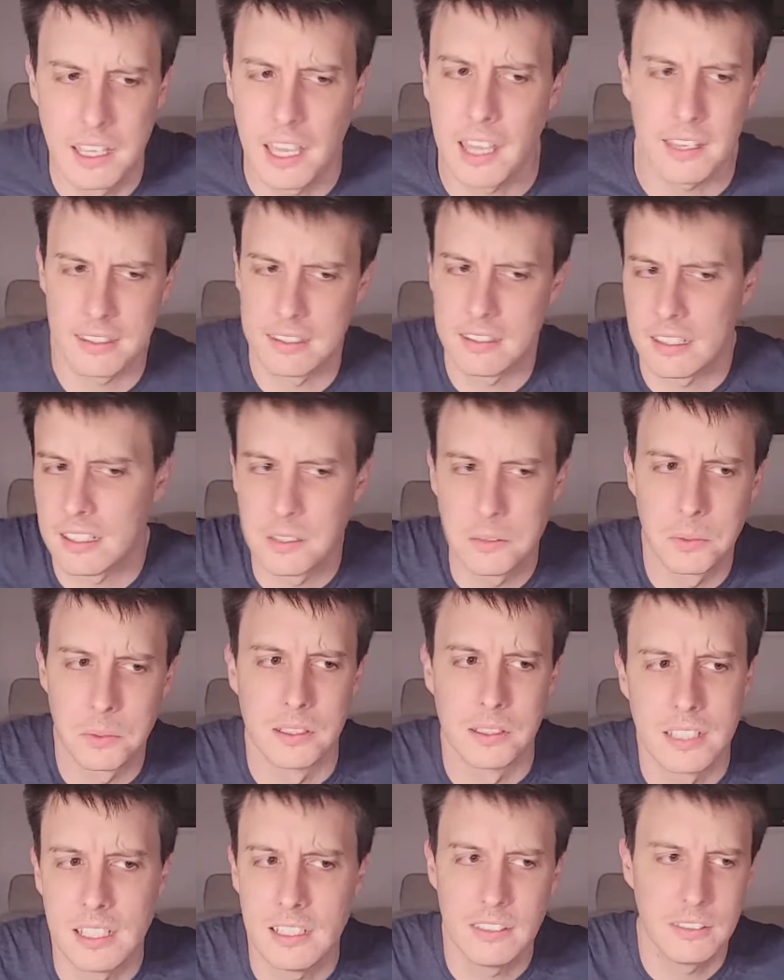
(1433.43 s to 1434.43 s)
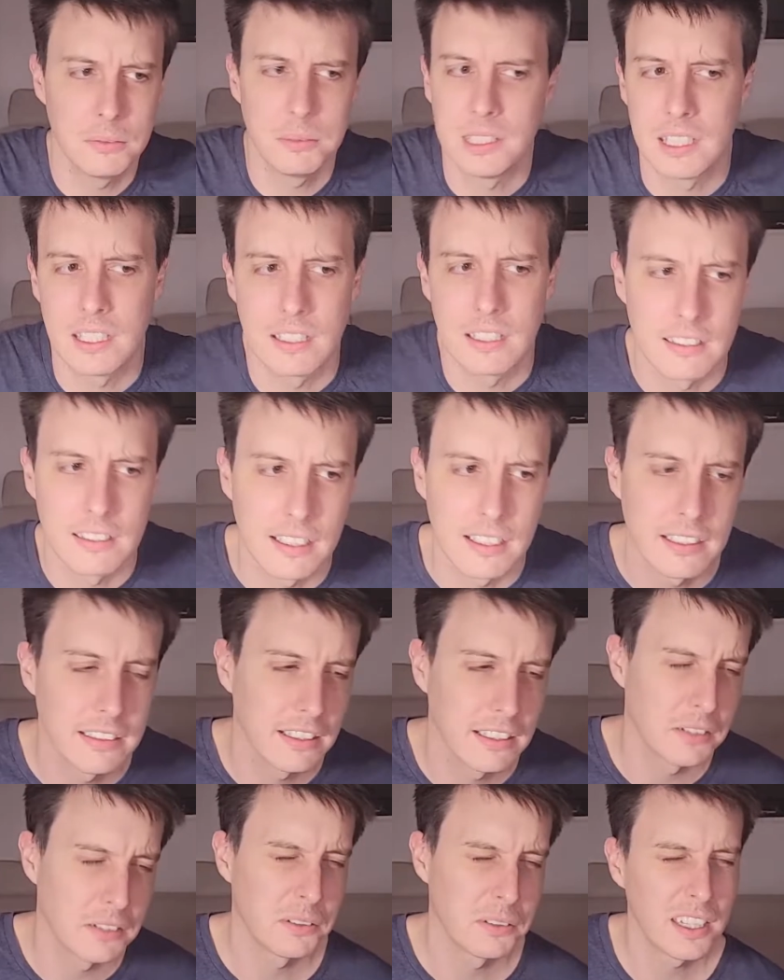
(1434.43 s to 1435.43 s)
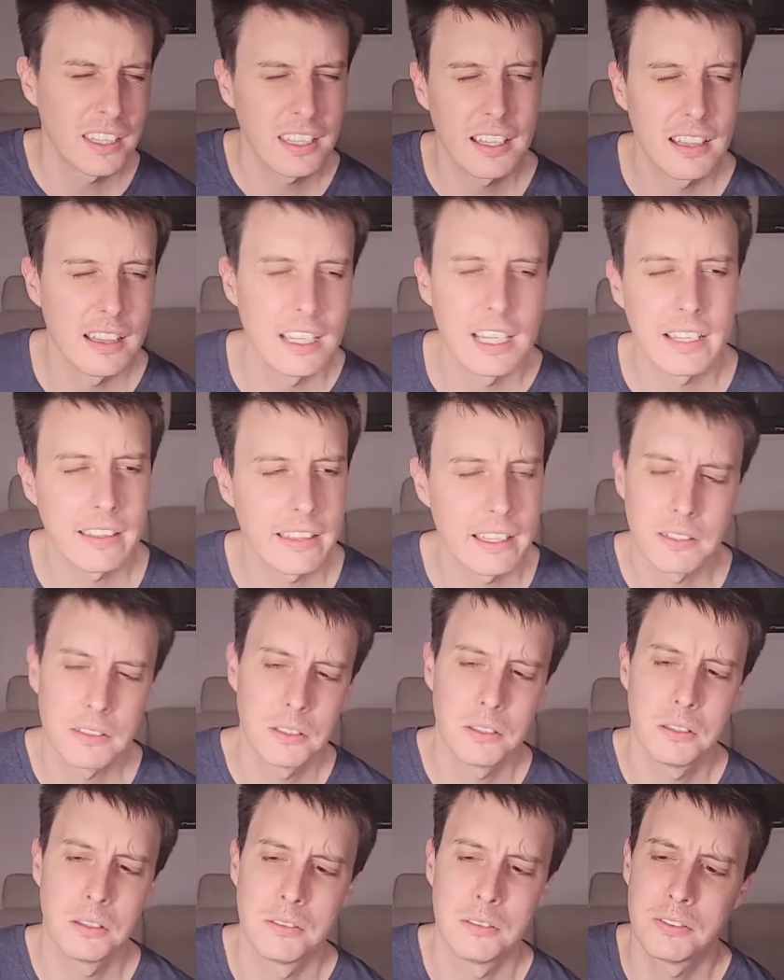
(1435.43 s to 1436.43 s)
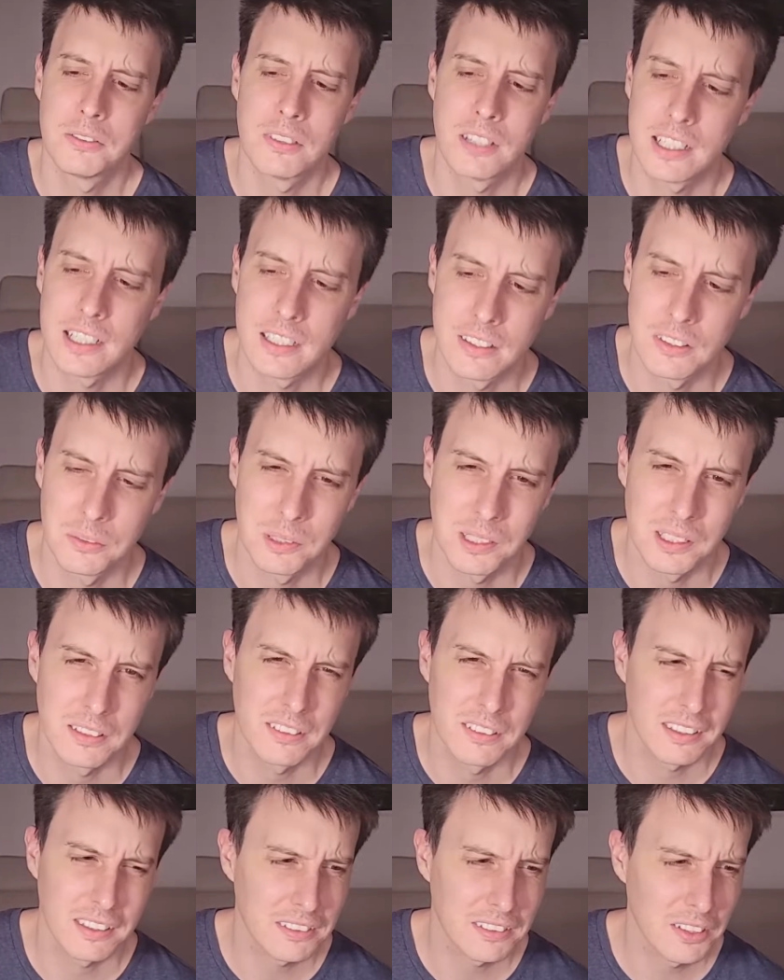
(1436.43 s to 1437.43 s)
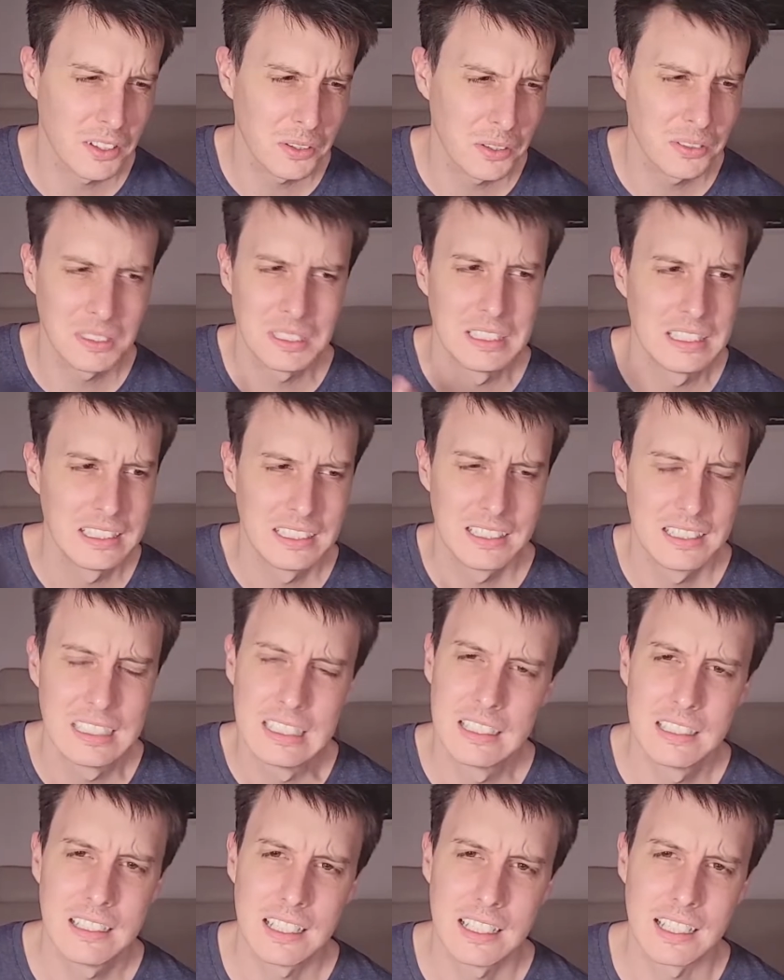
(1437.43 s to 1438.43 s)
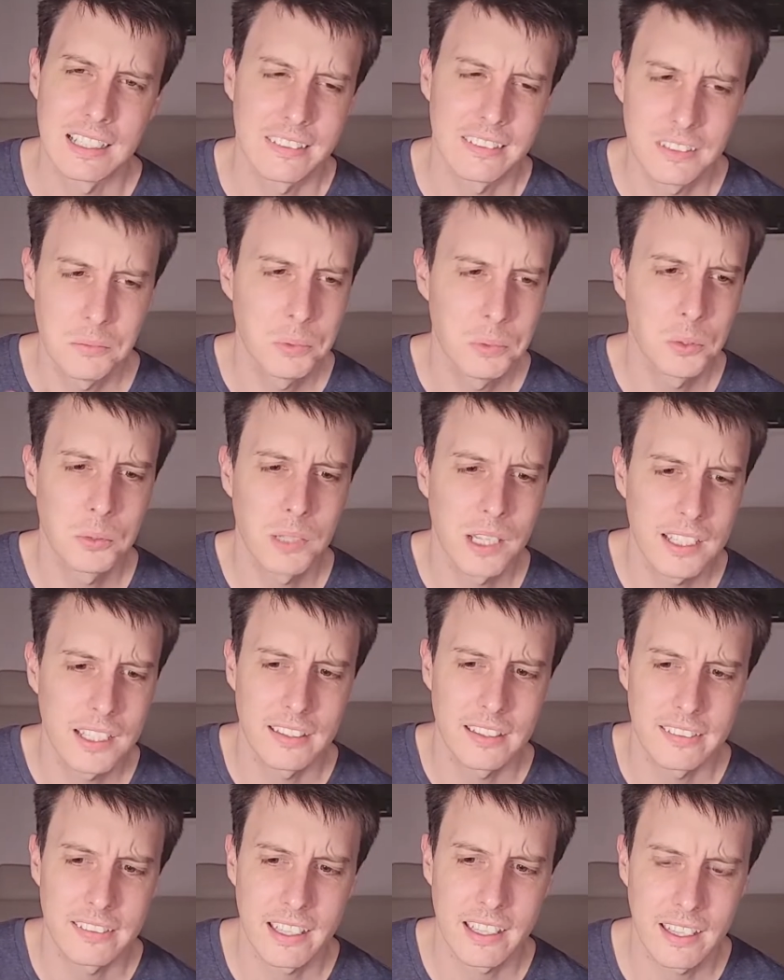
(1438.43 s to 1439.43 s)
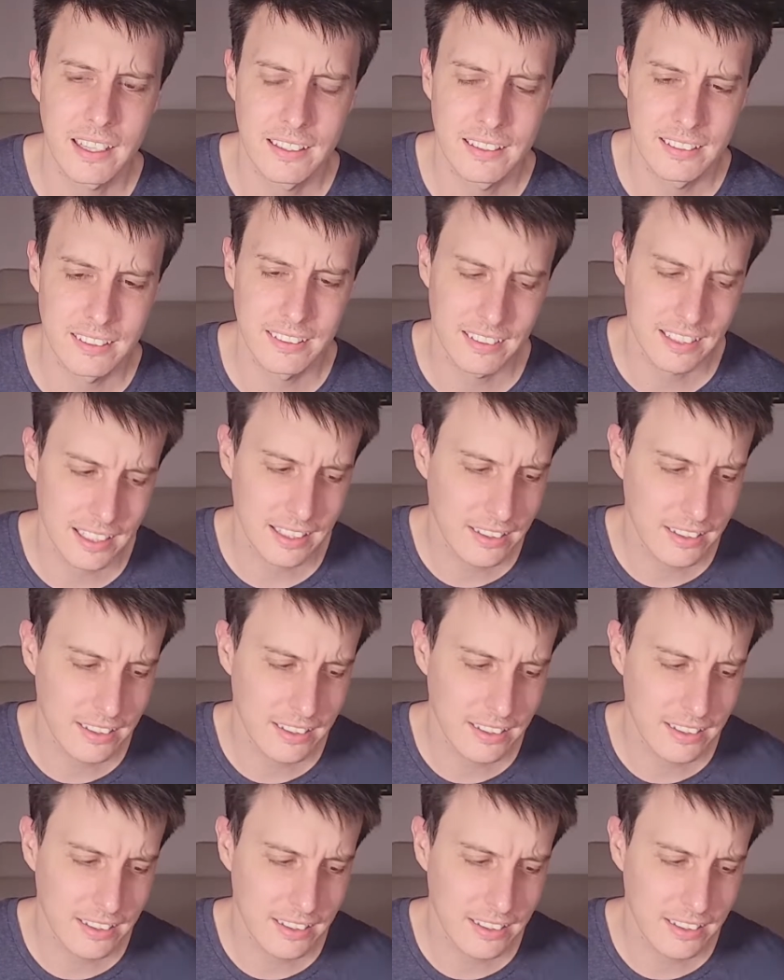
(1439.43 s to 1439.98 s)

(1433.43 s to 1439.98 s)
get done what needs to be done? And I really like that turn of phrase because there's no like simple way to say just